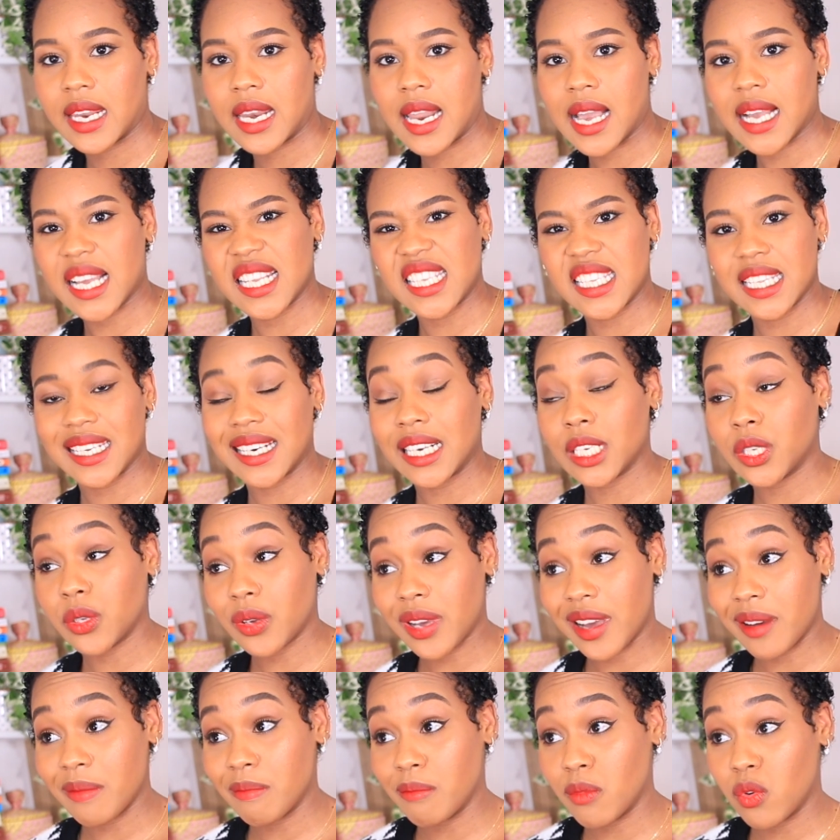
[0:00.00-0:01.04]
Like I said, I do
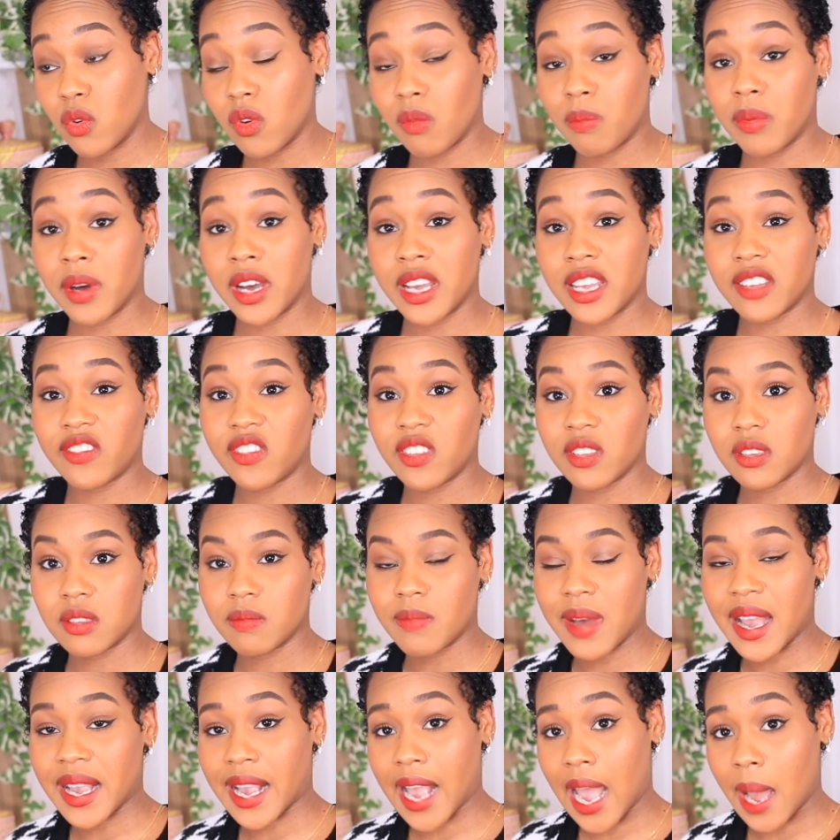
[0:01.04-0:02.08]
have more, but if it's
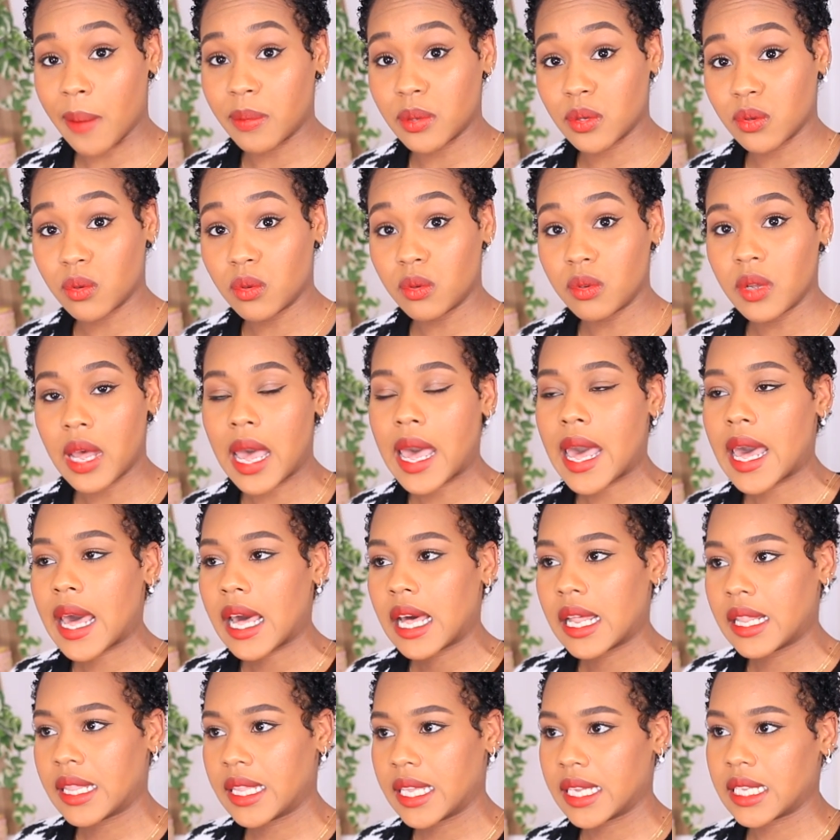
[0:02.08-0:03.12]
my capsule,
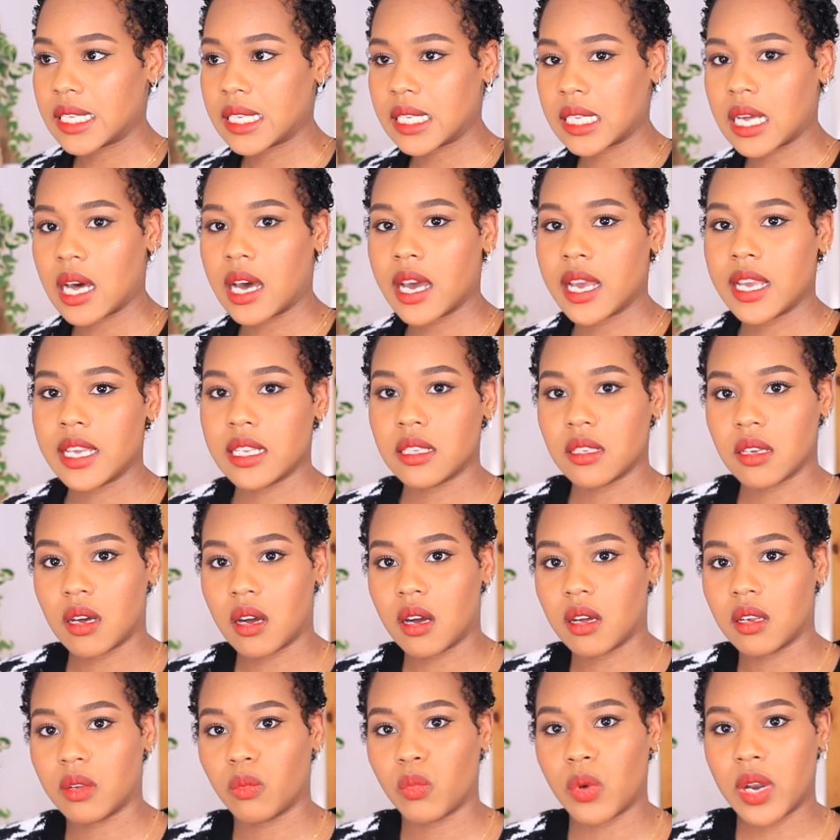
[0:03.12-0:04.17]
this is
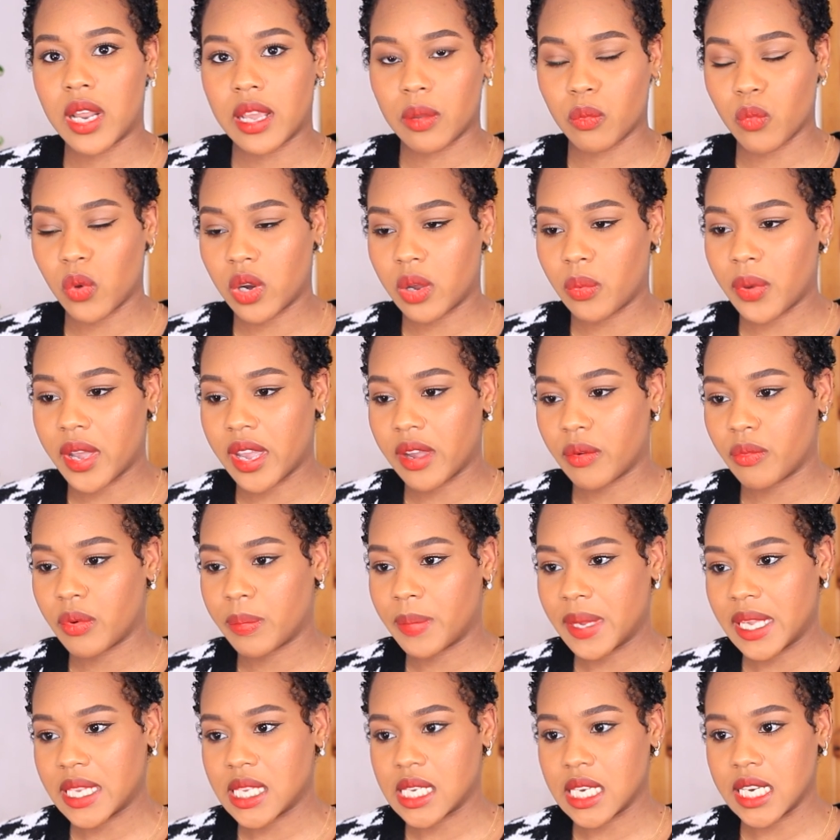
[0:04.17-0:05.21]
what I wear
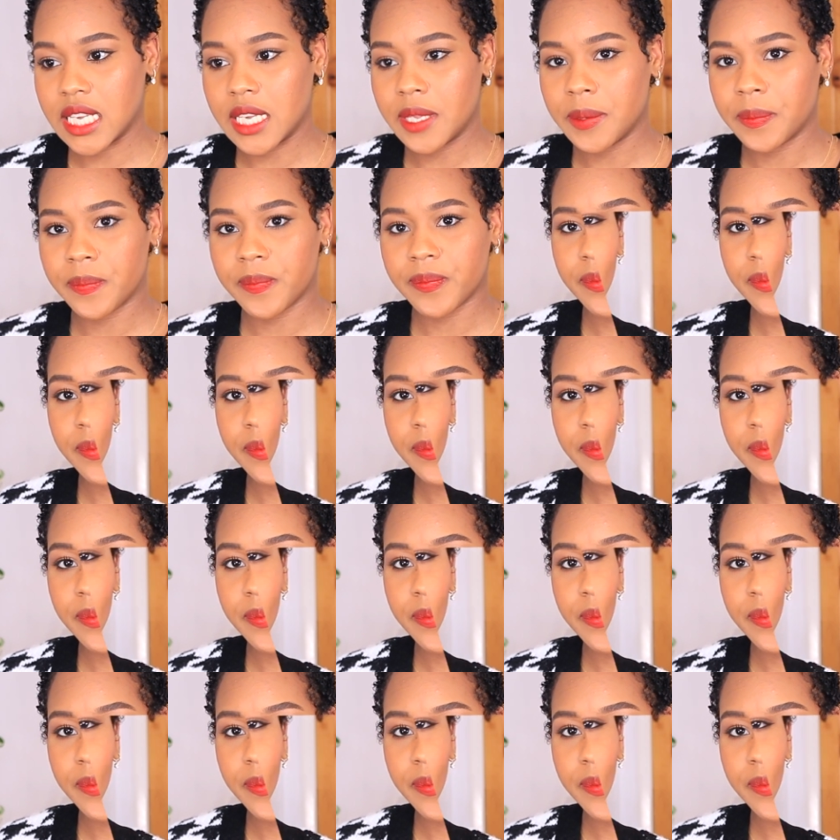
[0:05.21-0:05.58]
repeatedly.